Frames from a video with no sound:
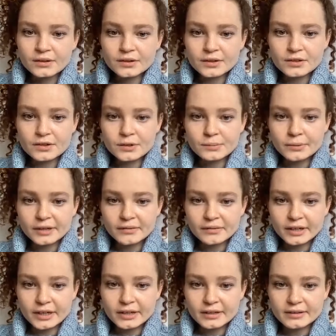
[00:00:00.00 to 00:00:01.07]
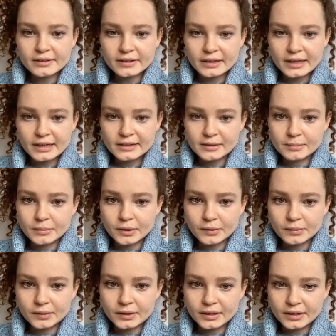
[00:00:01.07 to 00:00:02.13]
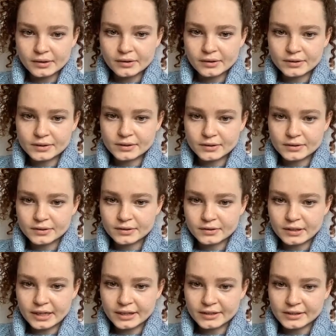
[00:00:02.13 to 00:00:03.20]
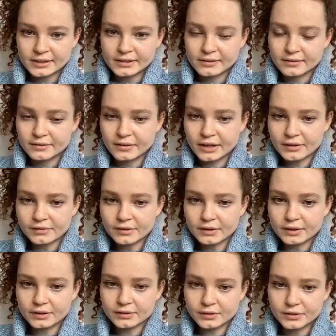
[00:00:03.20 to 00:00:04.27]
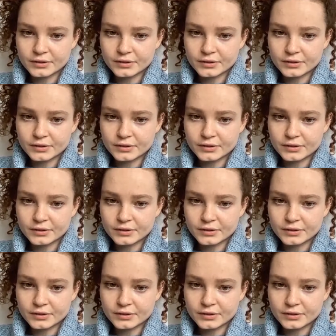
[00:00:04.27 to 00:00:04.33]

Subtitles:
The tumor invaded the nasal bone and caused osteolysis, therefore,